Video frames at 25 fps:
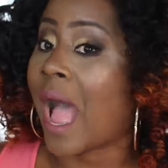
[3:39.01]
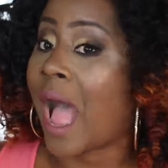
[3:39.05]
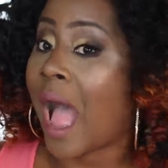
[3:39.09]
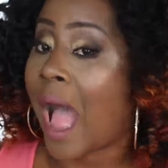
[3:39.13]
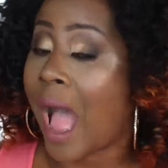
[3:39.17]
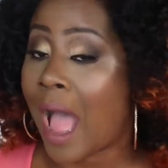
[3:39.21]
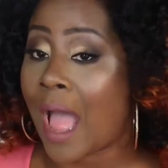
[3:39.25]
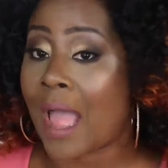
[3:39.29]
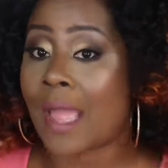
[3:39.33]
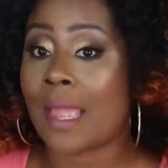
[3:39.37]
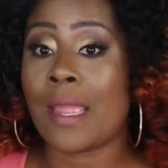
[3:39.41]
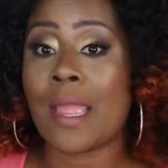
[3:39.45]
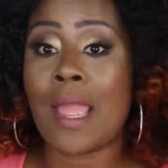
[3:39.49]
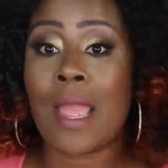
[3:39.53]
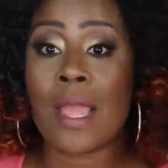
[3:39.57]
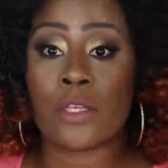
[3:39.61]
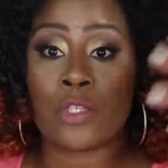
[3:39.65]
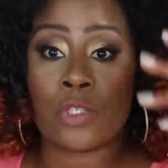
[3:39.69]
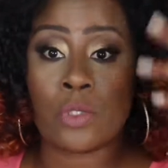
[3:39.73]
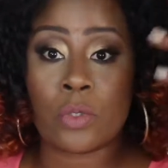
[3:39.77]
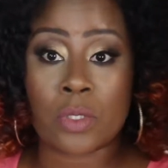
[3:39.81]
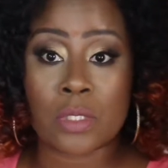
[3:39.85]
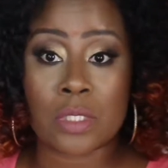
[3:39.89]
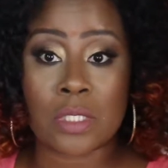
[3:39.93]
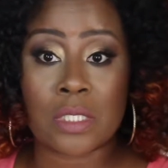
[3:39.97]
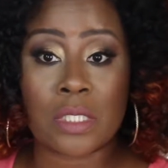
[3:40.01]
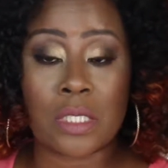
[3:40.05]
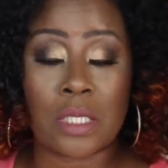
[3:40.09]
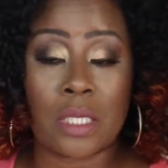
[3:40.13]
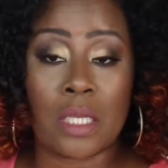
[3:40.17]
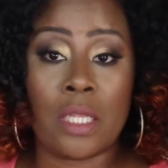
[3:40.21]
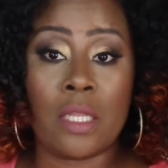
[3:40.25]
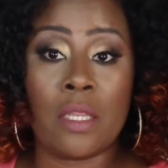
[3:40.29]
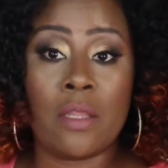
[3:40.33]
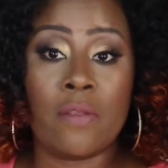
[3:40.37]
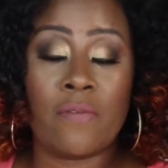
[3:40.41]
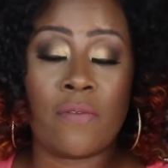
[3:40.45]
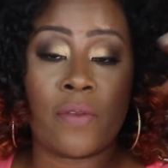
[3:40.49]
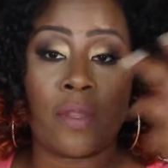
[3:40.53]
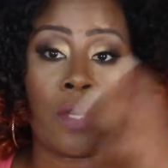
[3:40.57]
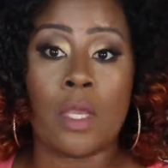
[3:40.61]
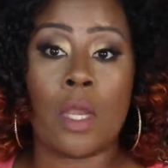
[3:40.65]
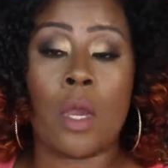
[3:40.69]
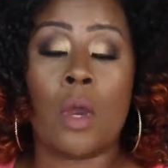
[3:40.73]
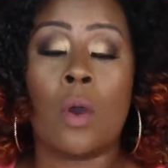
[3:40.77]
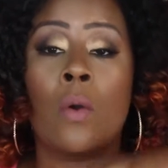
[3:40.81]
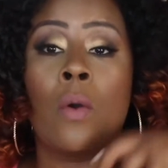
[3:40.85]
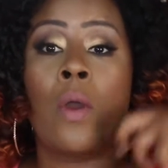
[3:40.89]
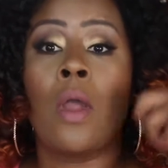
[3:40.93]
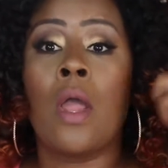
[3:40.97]
As you can see in the
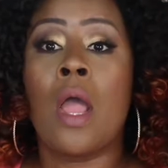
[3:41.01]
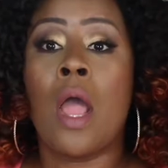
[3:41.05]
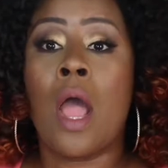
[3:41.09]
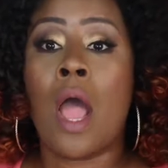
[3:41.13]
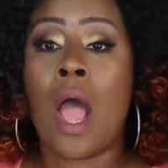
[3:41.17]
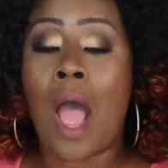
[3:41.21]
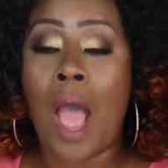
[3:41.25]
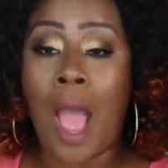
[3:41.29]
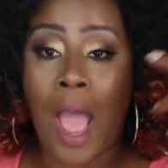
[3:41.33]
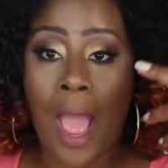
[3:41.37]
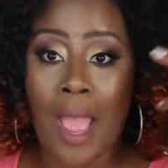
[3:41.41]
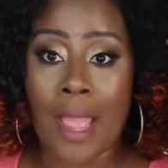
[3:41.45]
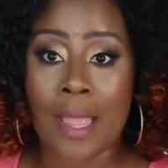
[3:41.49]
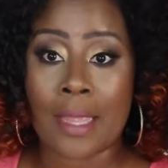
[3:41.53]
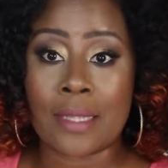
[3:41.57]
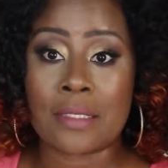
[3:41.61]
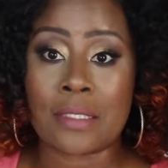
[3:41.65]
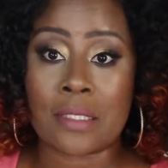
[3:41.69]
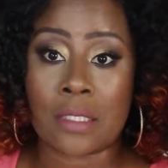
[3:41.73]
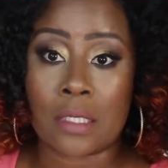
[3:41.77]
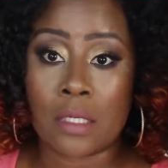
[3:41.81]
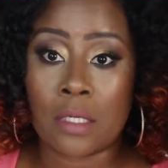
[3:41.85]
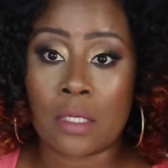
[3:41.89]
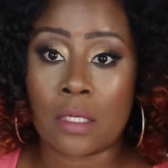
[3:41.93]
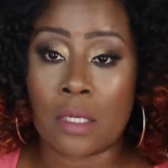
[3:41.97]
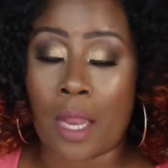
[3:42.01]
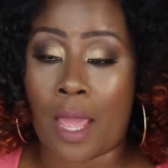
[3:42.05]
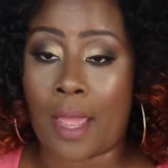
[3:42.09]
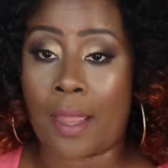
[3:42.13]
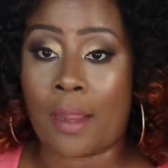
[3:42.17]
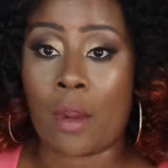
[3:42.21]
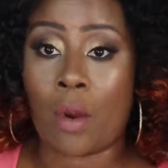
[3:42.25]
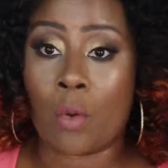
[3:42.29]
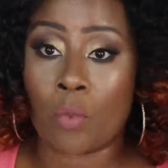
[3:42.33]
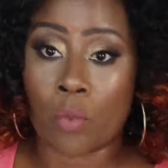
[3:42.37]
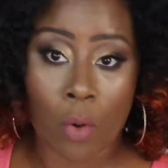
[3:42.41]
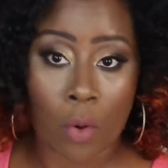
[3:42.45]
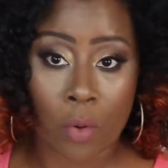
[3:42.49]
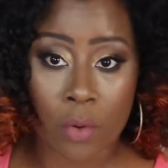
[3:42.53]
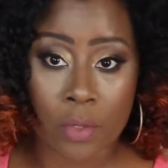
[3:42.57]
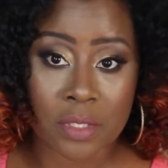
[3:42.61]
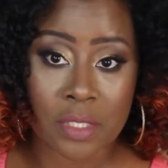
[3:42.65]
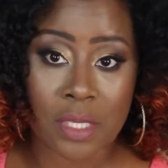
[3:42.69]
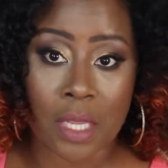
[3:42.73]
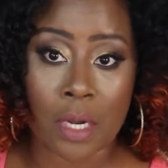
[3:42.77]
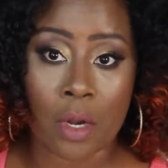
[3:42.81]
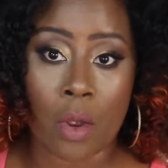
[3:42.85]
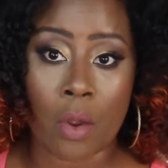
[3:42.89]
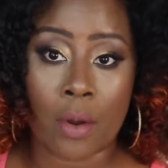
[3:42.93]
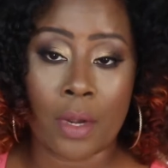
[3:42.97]
video, I did like a roller
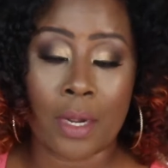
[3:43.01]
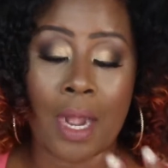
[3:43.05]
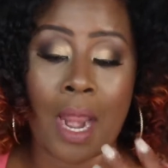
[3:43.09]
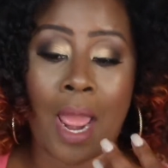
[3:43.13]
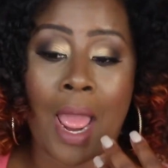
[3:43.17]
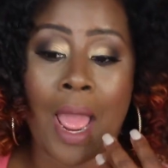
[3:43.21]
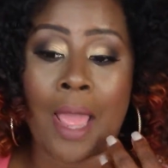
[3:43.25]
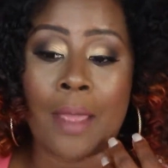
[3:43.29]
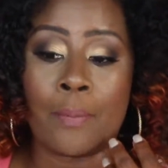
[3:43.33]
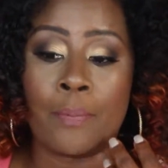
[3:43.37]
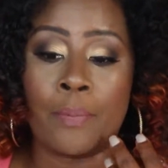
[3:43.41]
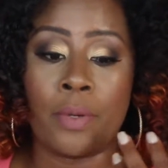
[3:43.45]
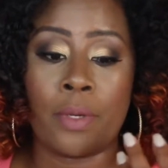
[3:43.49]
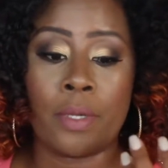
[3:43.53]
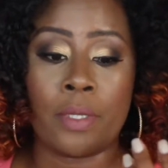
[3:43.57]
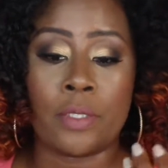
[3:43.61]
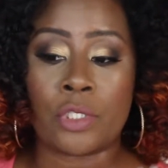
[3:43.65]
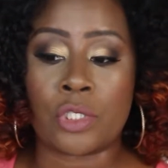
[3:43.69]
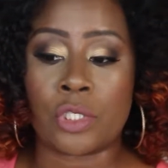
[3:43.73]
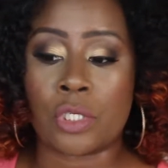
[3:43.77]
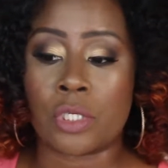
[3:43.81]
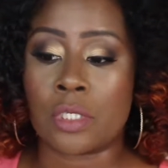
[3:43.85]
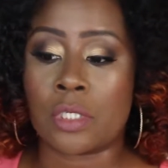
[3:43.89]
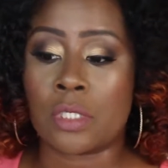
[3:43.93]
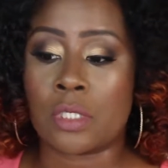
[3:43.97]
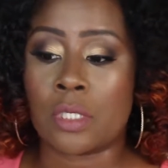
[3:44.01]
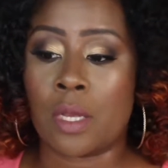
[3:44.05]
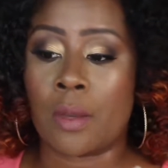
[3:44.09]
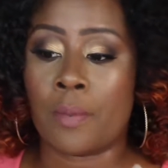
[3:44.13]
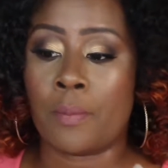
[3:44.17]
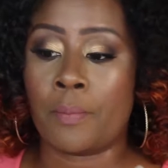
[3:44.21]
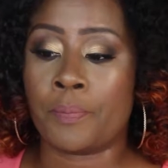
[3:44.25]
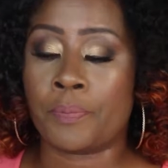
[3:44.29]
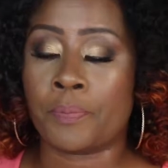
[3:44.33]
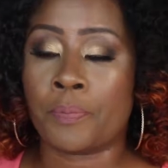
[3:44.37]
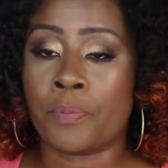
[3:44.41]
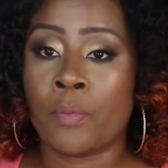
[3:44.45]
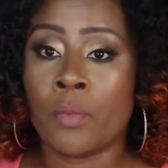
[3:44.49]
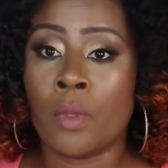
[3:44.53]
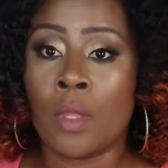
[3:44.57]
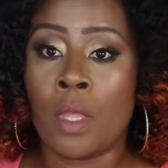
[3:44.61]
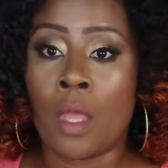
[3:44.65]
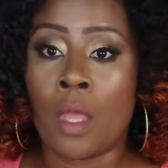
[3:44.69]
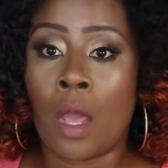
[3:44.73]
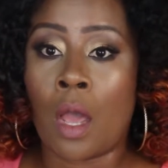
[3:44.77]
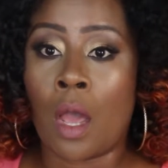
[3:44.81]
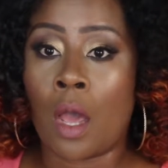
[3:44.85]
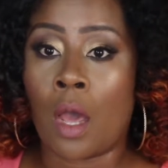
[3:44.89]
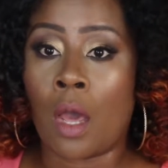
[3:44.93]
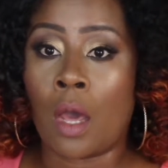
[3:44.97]
set on it. I put just some
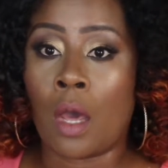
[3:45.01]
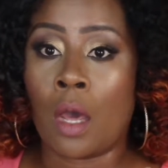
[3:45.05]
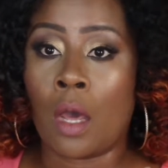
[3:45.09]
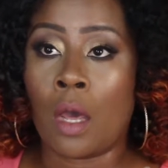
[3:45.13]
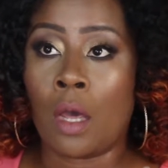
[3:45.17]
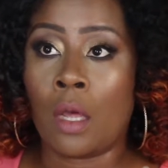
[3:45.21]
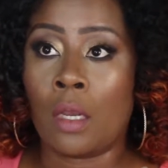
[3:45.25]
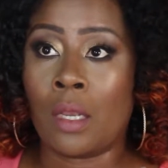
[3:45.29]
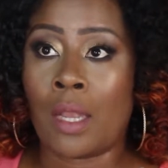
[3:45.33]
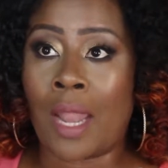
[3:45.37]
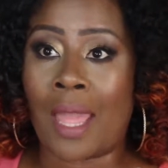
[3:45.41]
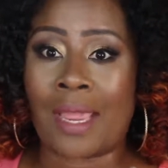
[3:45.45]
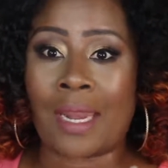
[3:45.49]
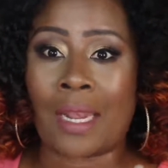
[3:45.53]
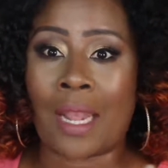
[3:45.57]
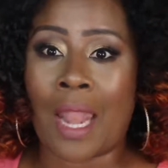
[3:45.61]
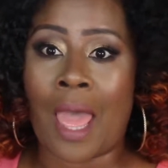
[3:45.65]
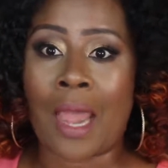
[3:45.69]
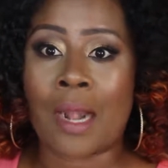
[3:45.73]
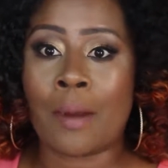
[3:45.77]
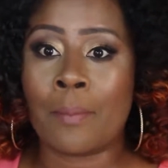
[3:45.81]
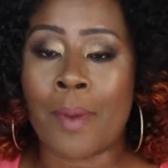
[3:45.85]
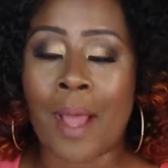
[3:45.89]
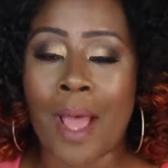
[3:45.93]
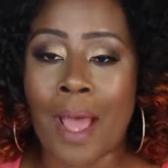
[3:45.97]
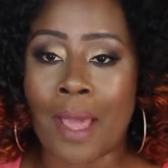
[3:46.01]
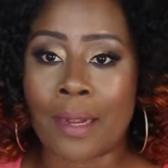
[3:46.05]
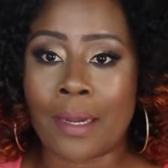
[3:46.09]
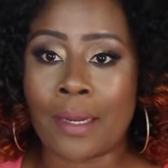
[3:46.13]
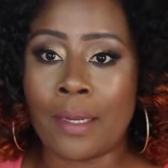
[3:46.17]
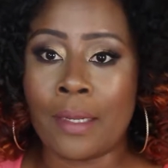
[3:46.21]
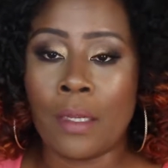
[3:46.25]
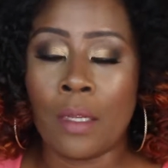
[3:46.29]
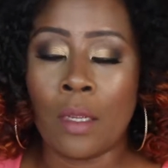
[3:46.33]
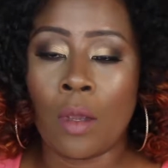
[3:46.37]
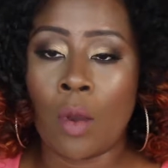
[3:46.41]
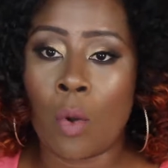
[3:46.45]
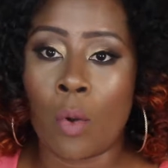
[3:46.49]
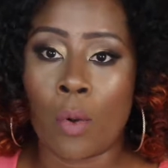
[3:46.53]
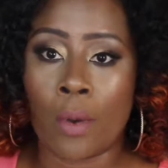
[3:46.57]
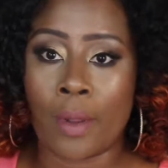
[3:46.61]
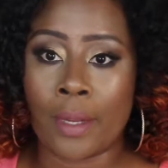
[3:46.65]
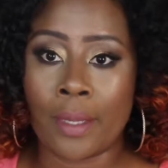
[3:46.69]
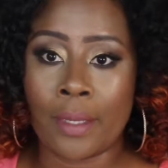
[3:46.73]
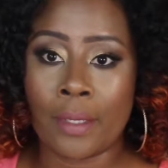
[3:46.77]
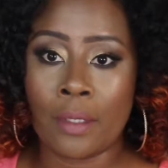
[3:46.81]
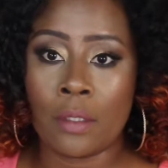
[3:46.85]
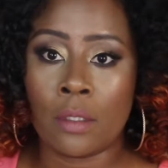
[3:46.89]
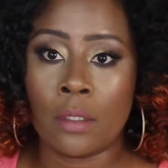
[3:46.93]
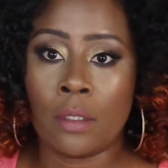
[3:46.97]
like a lot of body on
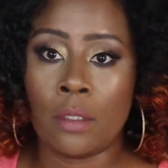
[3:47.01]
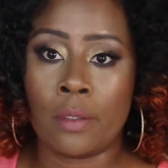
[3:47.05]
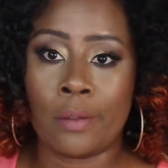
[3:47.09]
it.